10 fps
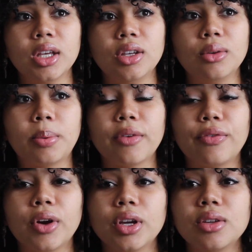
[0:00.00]
you
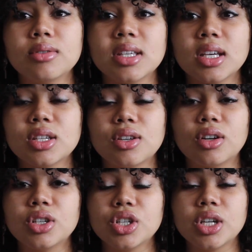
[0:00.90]
prefer using a
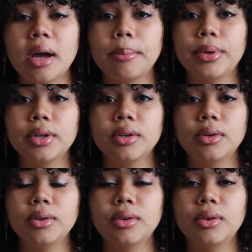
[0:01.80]
certain
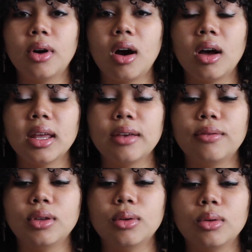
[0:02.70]
shampoo,
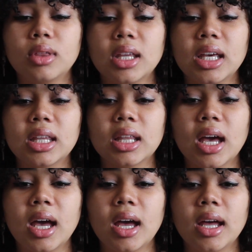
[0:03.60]
if you think
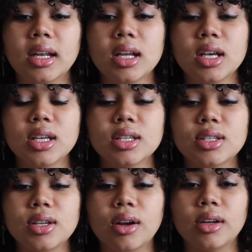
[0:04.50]
that
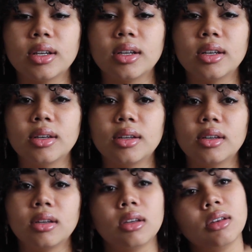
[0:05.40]

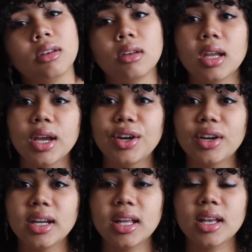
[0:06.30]
certain
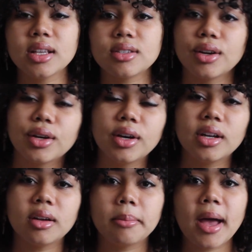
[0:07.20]
ingredients are
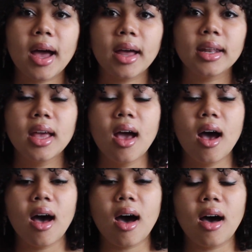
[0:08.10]
good or bad.
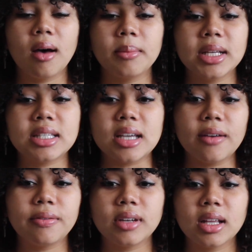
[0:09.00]
I
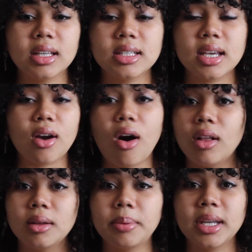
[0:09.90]
definitely take
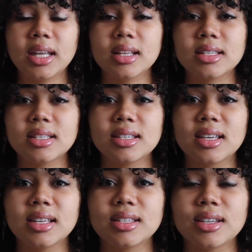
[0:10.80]
all opinions into
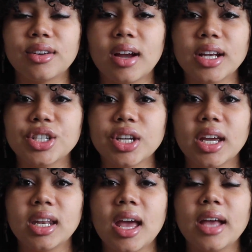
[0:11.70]

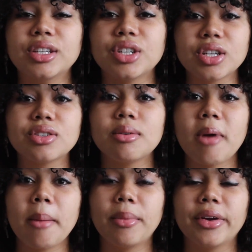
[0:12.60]
consideration, and just
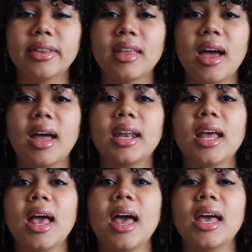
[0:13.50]
remember that
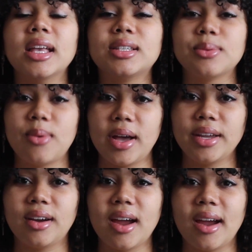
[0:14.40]
it's what
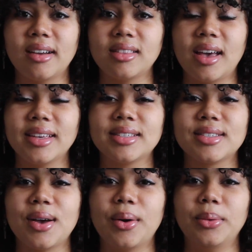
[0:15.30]
your hair likes.
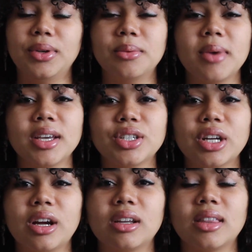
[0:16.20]
So you make
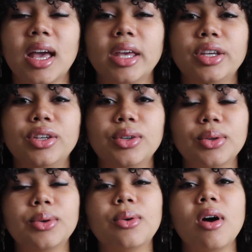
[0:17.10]
sure that
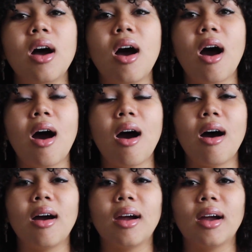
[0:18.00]
you
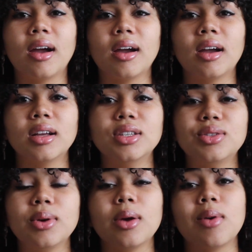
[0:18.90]
are
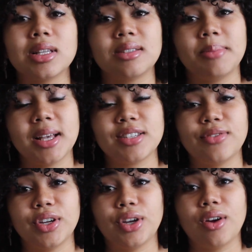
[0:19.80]
doing what's best
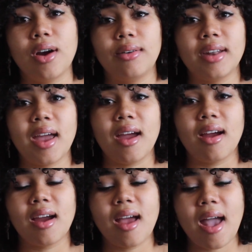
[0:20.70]
for your own
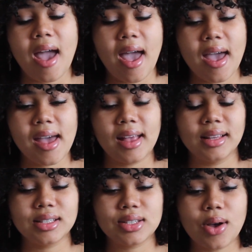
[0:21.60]
hair.
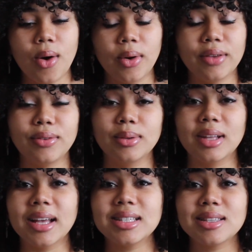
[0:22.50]
And so if you
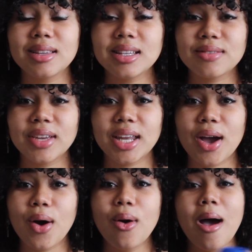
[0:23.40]
liked this
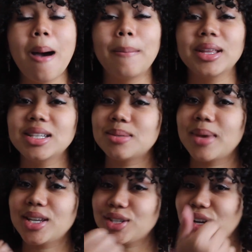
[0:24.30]
video, please
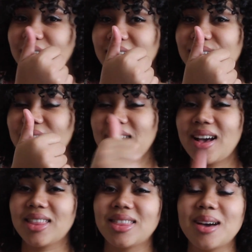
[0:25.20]
make sure to give it
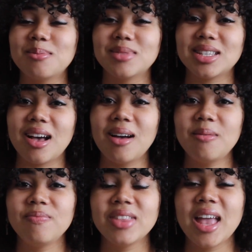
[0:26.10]
a thumbs
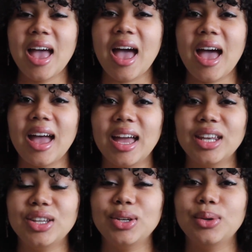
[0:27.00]
up.
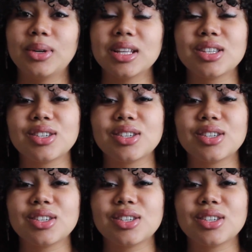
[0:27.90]
and you can